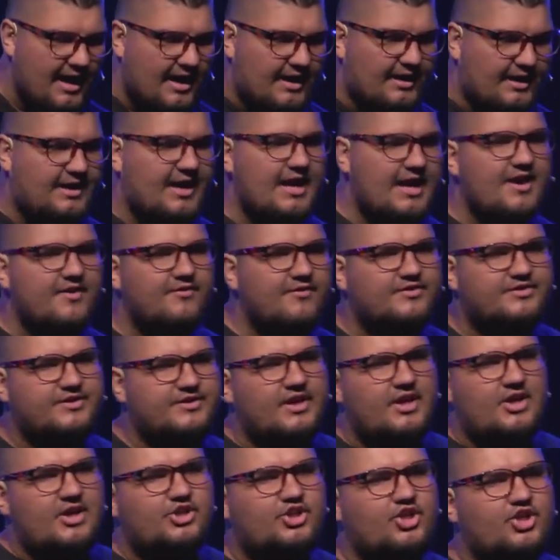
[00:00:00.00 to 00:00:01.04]
gives
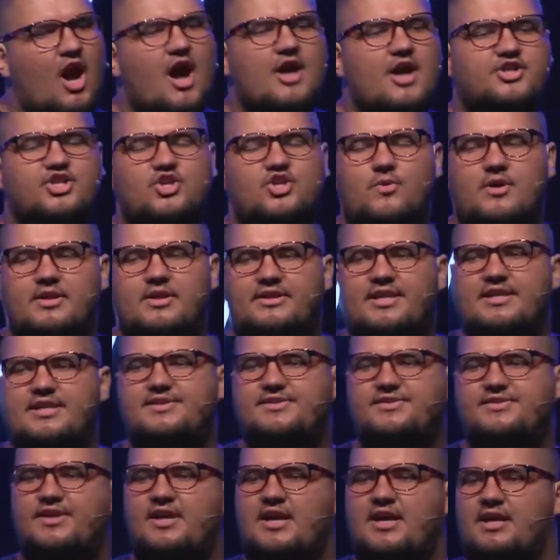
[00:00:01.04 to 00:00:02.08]
Joshua
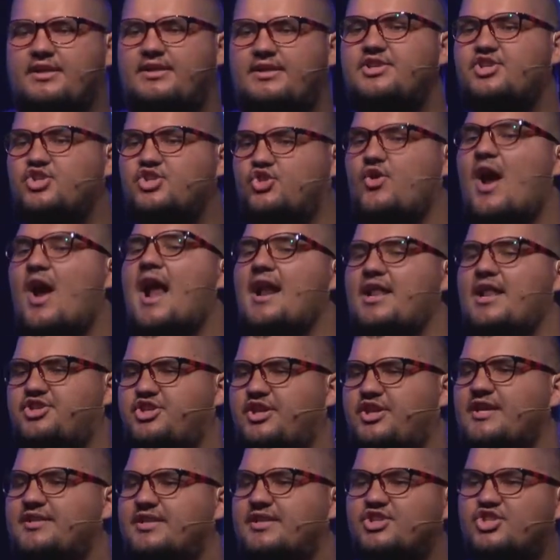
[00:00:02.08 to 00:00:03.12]
this, this strategy.
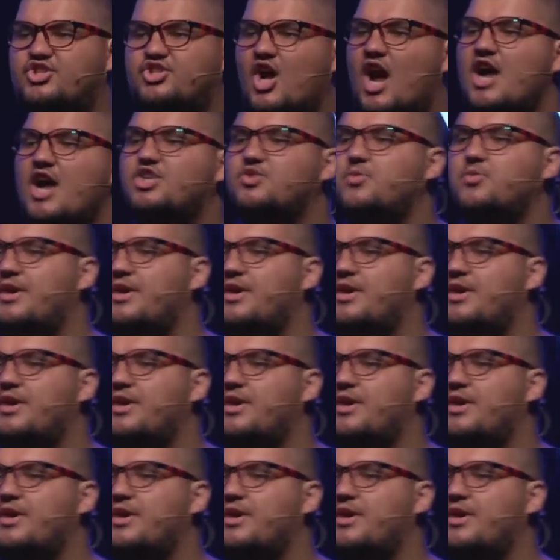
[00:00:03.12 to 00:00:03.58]
He says, Joshua,